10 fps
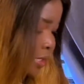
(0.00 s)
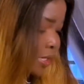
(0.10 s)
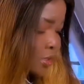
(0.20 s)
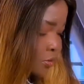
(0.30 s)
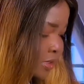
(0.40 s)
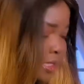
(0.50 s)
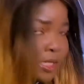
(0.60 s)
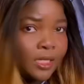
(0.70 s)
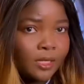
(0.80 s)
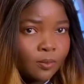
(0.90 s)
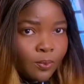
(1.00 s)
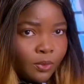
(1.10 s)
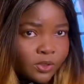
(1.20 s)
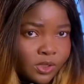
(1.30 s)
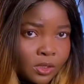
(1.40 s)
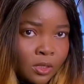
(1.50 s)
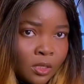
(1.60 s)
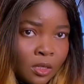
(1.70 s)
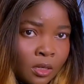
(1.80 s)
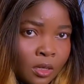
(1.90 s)
you take a little portion
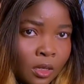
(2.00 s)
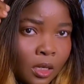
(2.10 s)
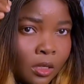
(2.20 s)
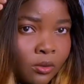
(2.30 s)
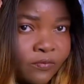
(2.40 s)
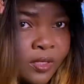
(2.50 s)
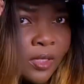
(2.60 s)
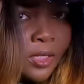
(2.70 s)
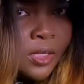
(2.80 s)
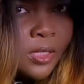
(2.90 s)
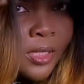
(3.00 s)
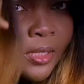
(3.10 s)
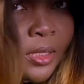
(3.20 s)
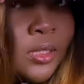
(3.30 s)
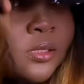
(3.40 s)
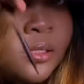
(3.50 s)
out of the hair like this.